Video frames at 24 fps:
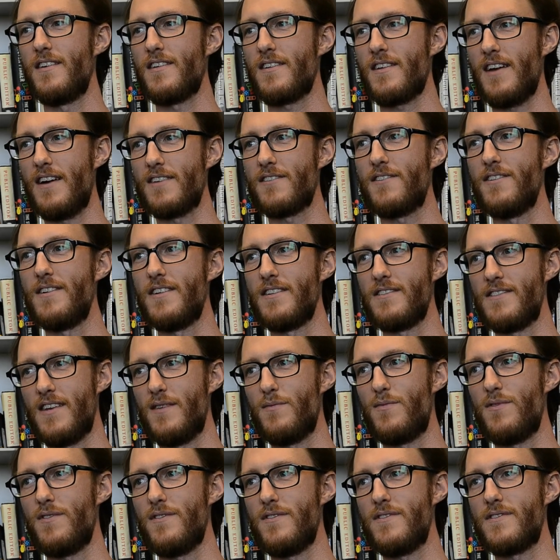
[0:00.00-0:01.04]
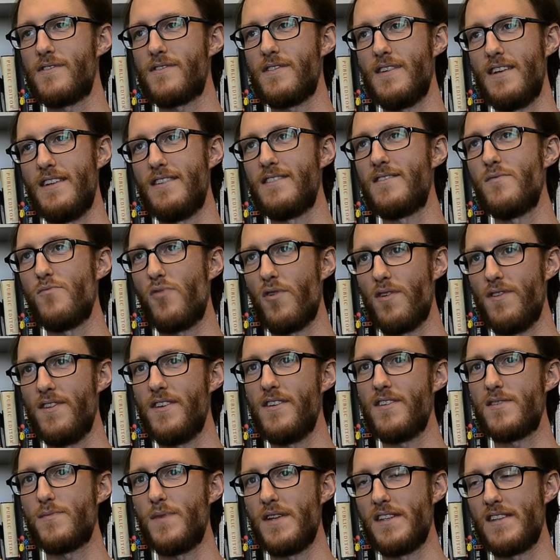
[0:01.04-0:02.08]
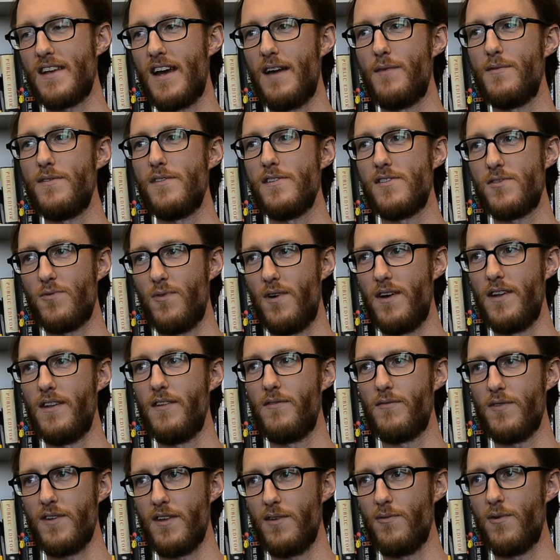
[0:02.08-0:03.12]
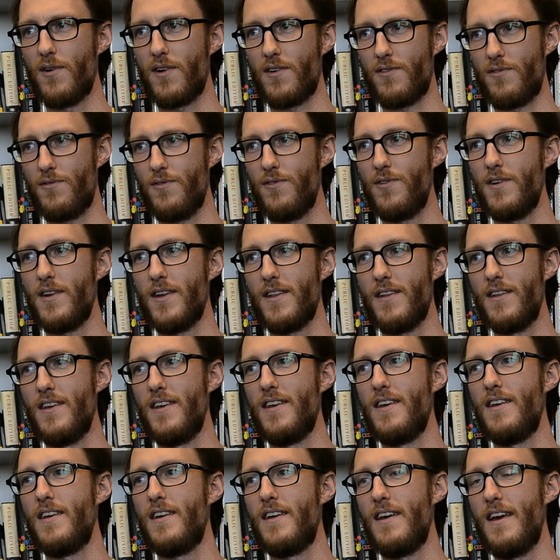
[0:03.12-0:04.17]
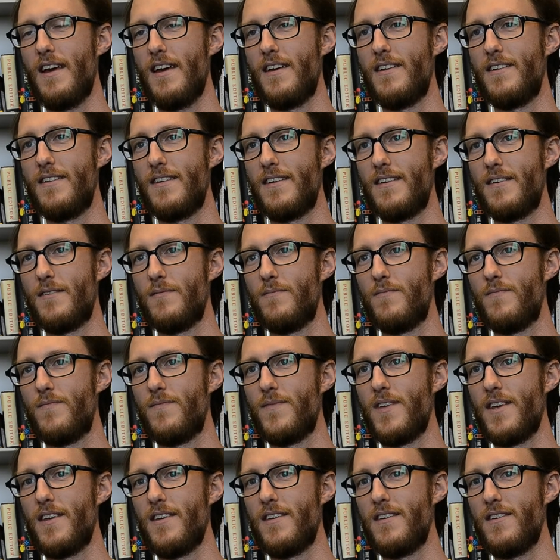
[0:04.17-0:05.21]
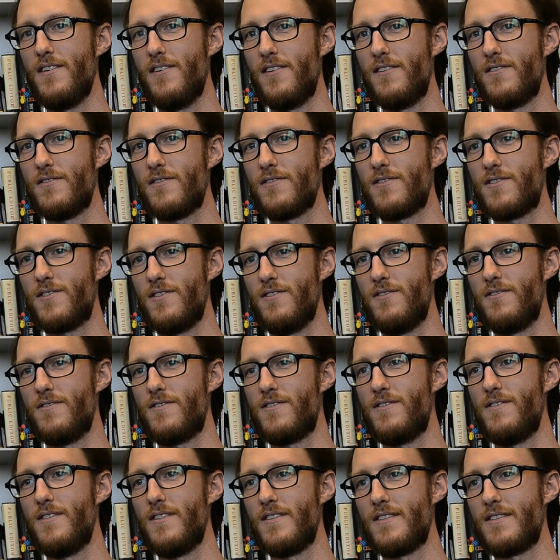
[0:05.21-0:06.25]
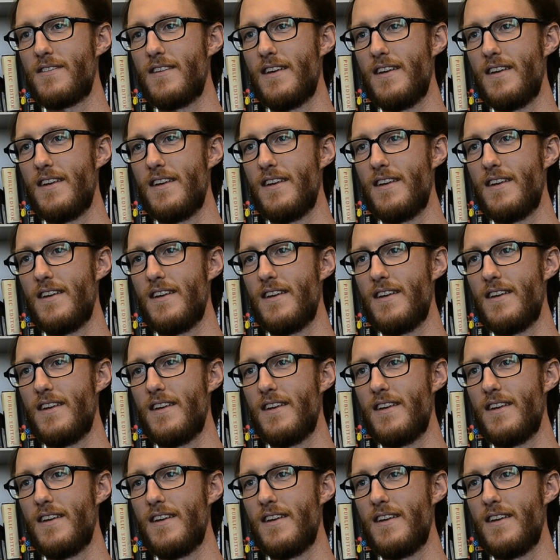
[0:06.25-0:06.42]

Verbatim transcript: concrete examples, and it's important that you spend time with each one and really work through it, and um, you know, show students